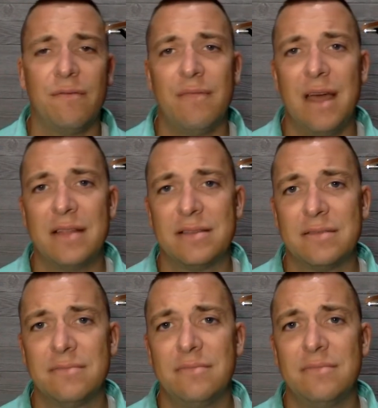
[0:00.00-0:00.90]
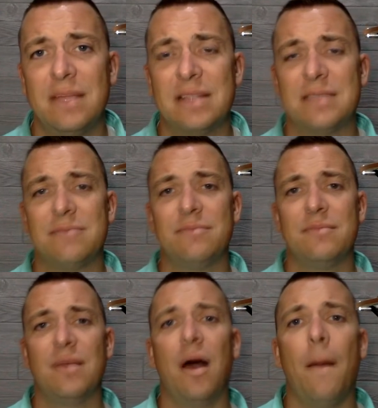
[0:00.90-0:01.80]
That's that's
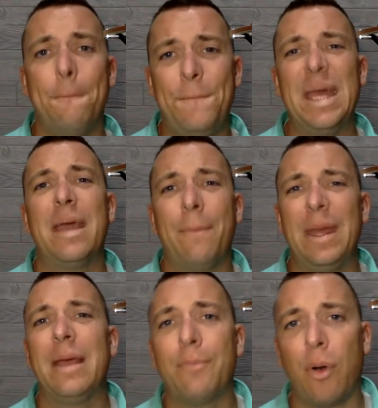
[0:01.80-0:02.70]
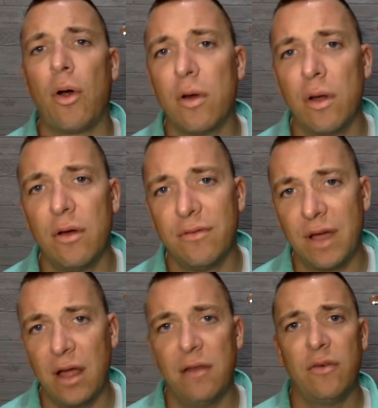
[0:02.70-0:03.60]
a big, big part of
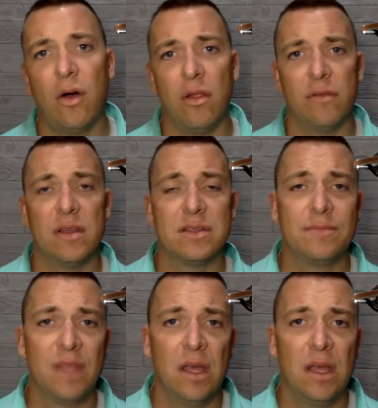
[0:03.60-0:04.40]
kind of all of this.